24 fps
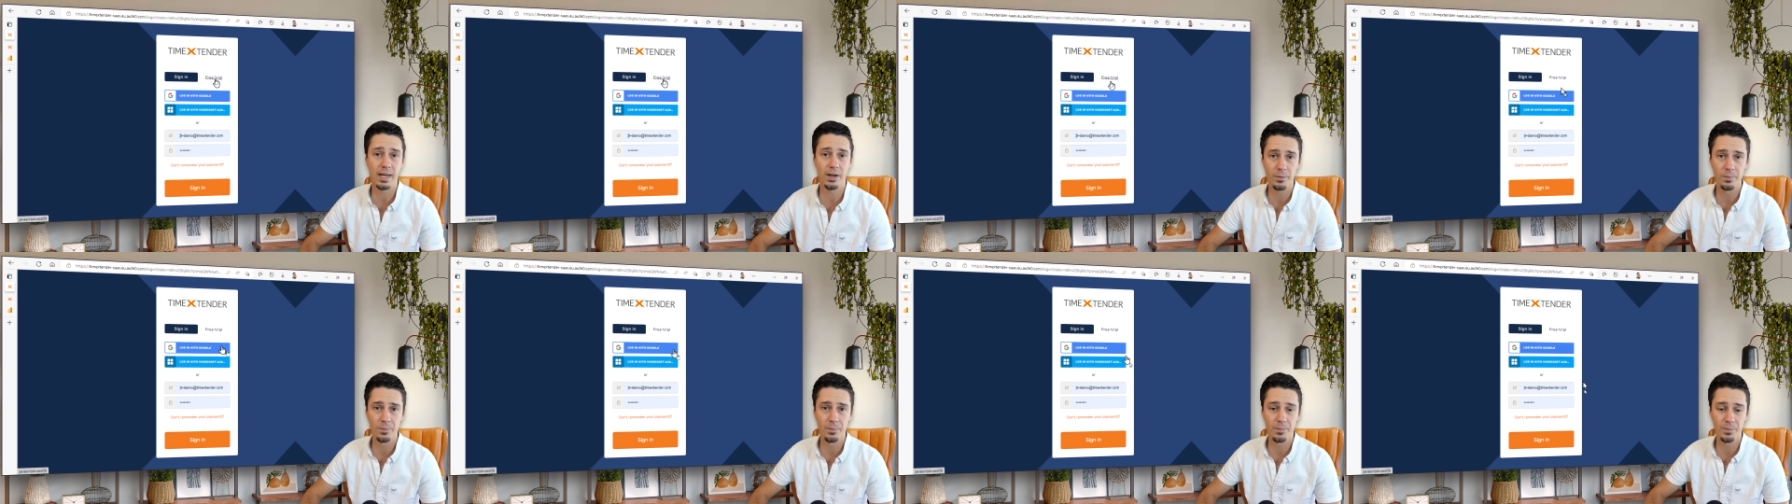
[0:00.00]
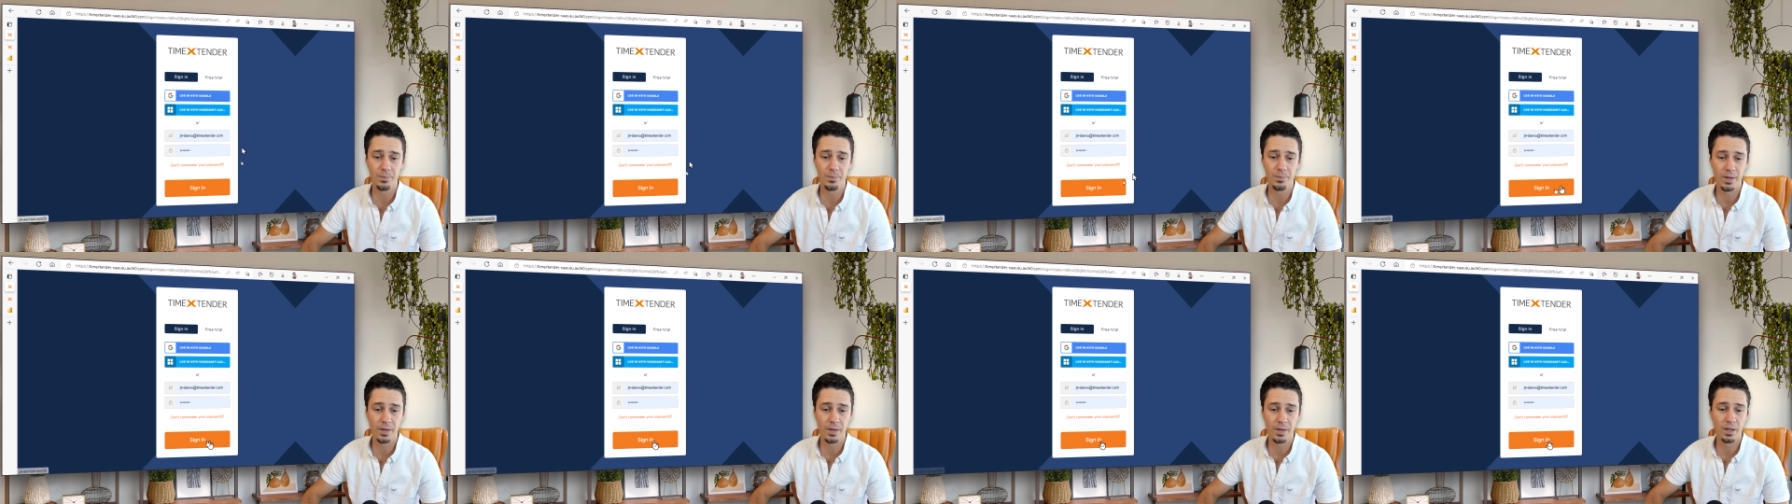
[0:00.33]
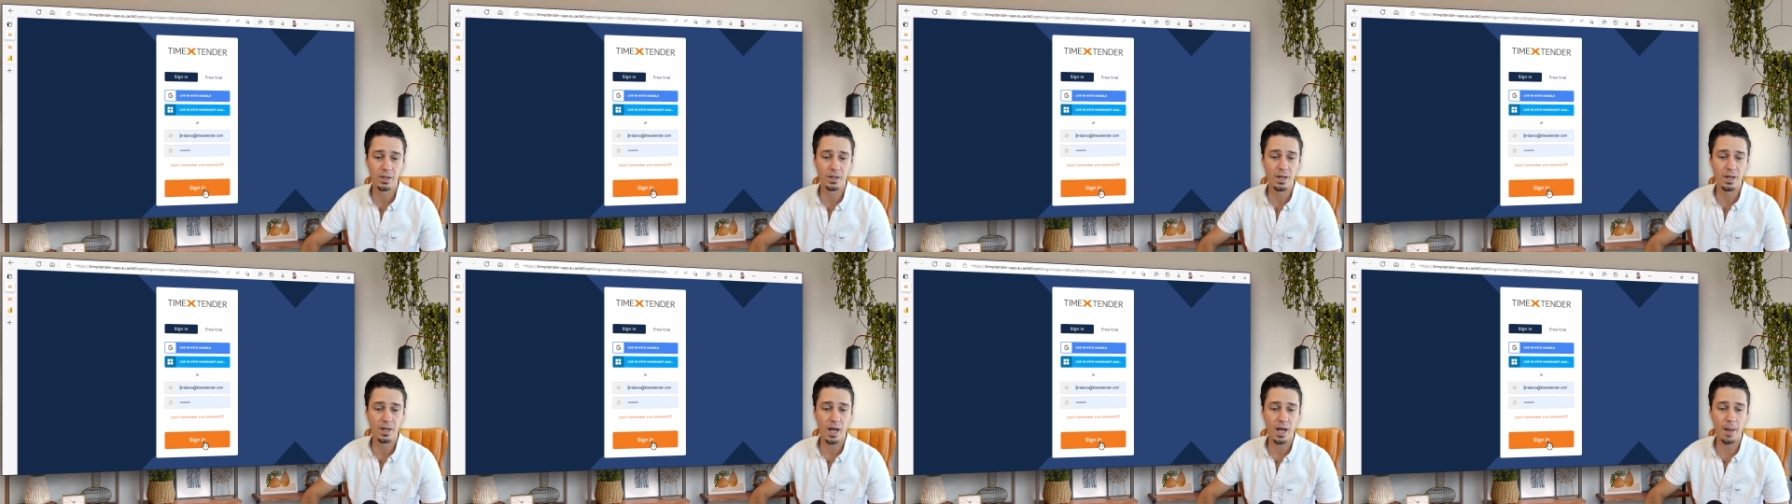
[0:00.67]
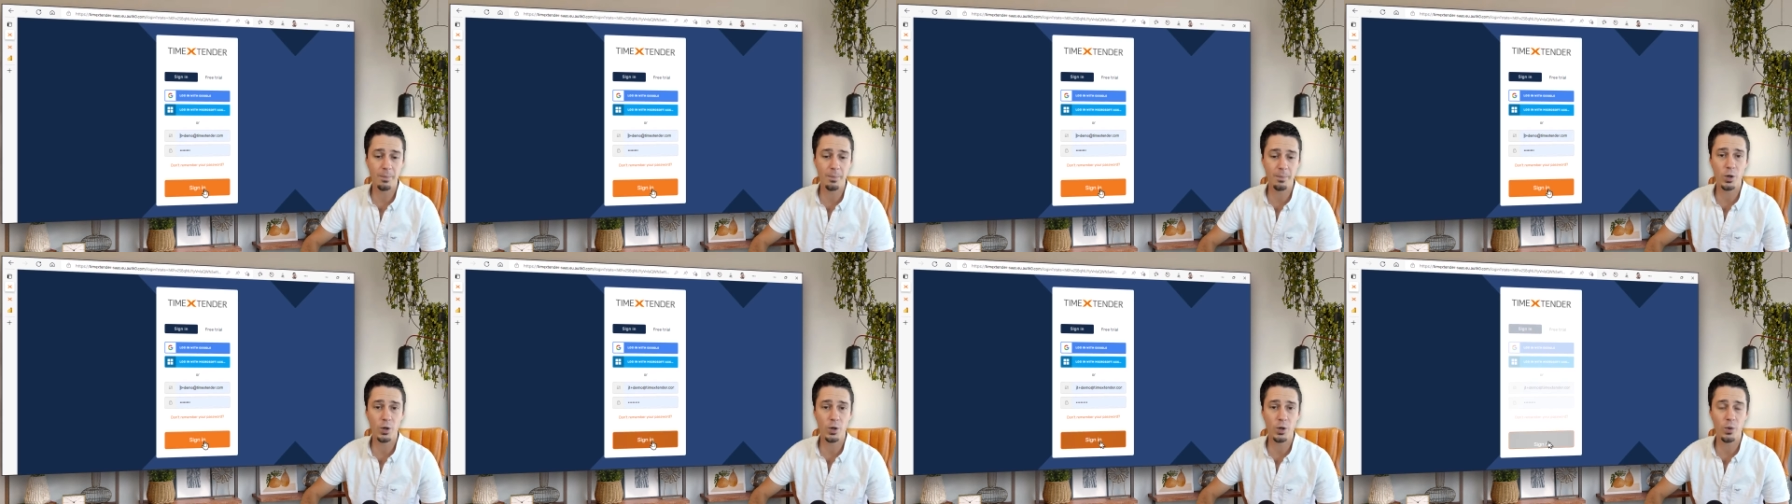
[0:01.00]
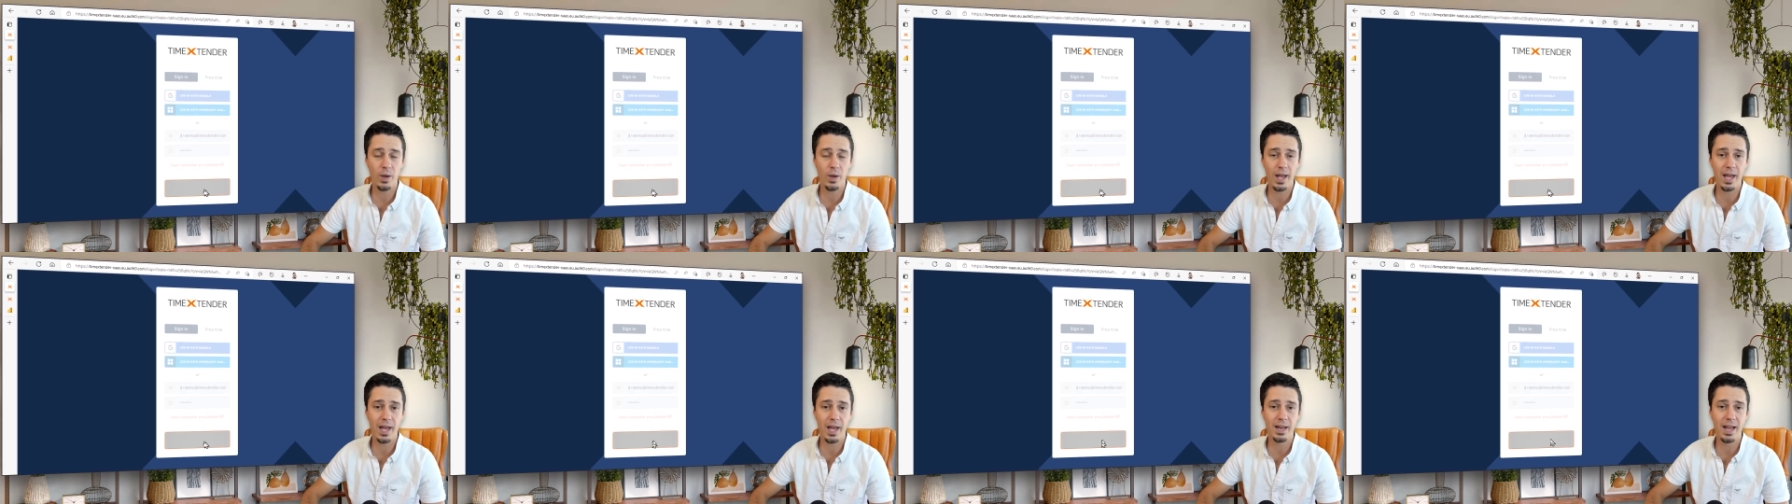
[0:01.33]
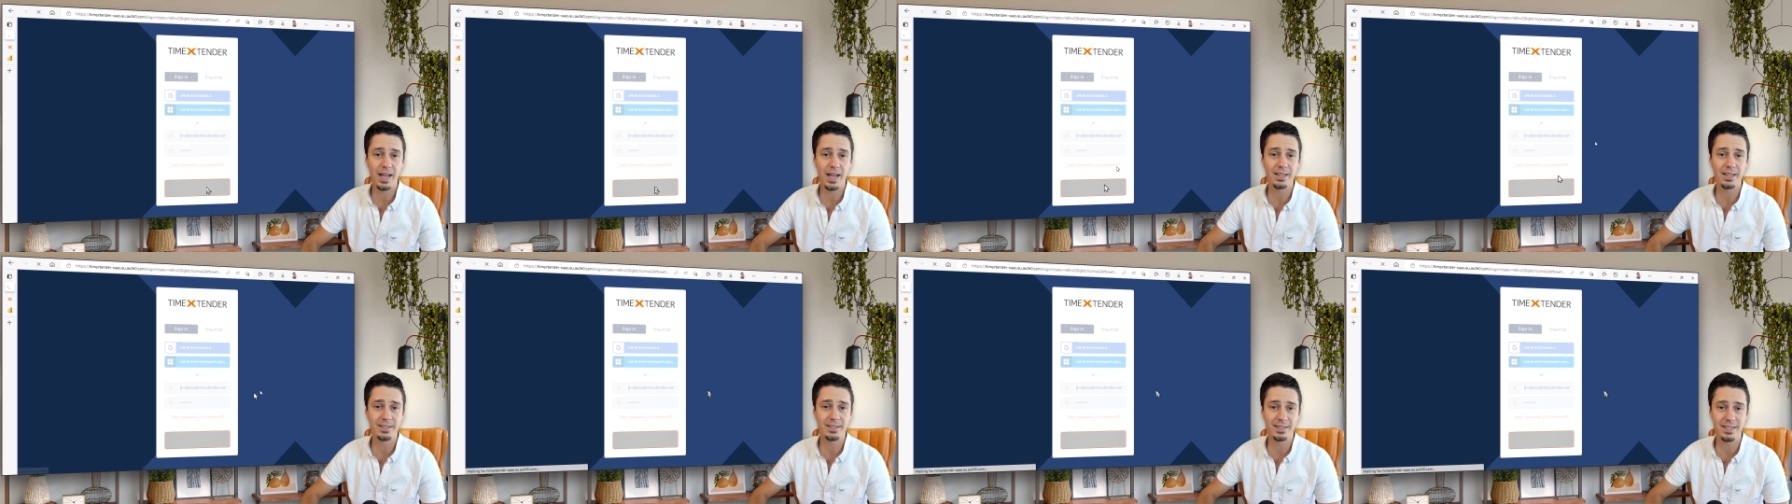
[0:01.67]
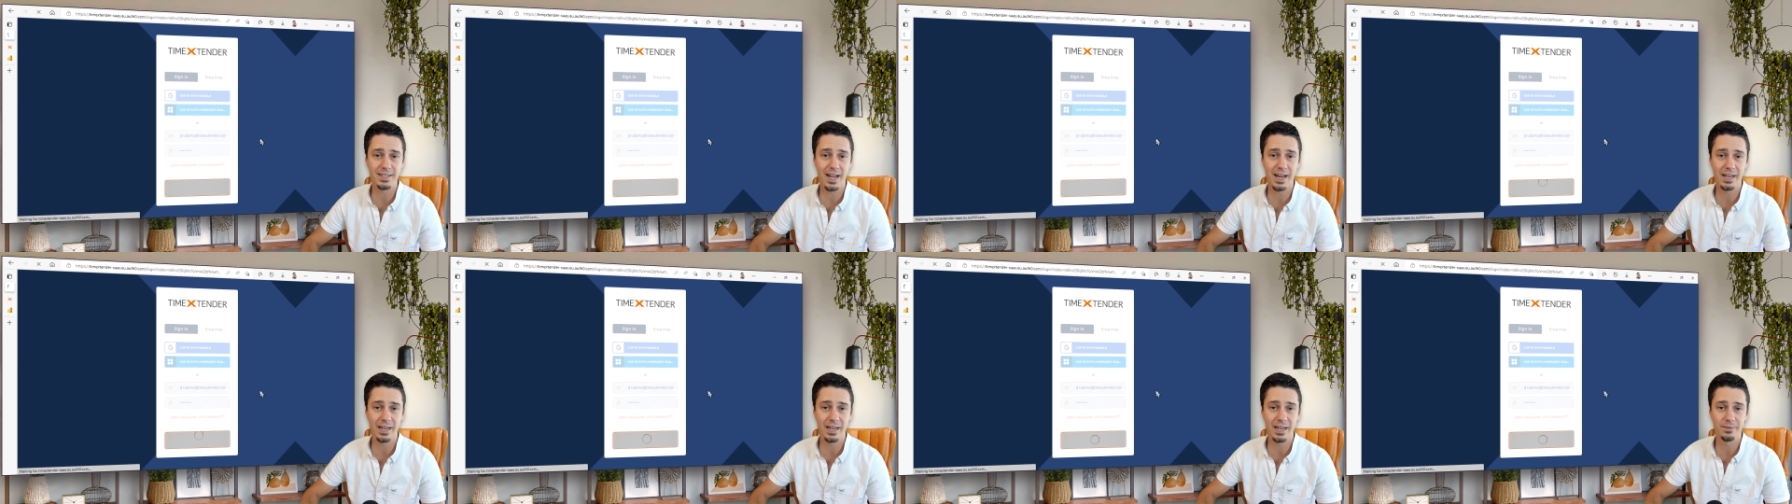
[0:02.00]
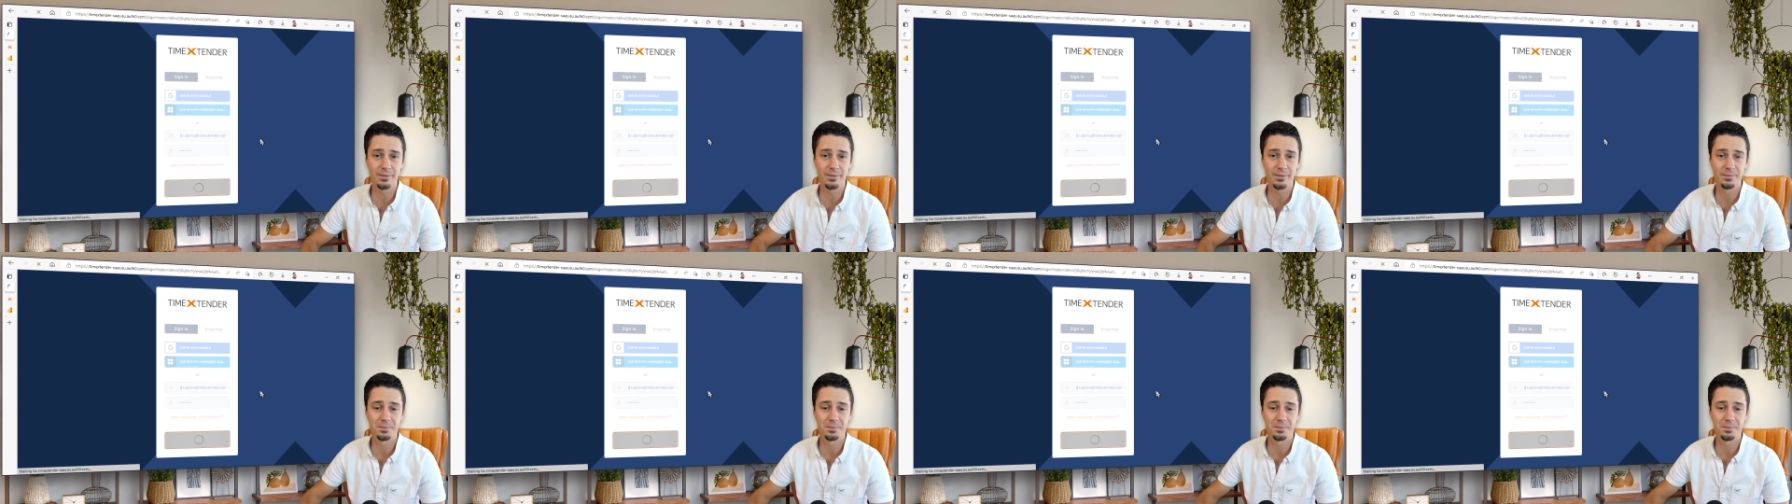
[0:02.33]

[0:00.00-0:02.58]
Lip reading: here. I'm going to go ahead and sign in.